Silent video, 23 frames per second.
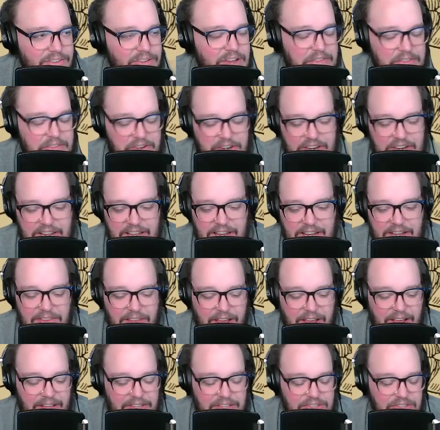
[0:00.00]
You got the neon
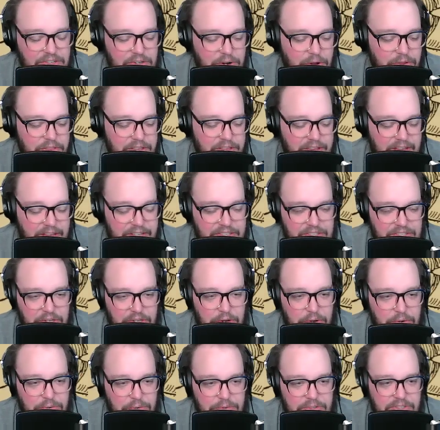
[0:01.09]
lights on all the
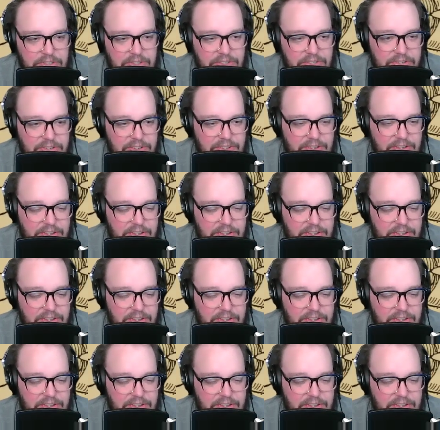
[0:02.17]
headstones.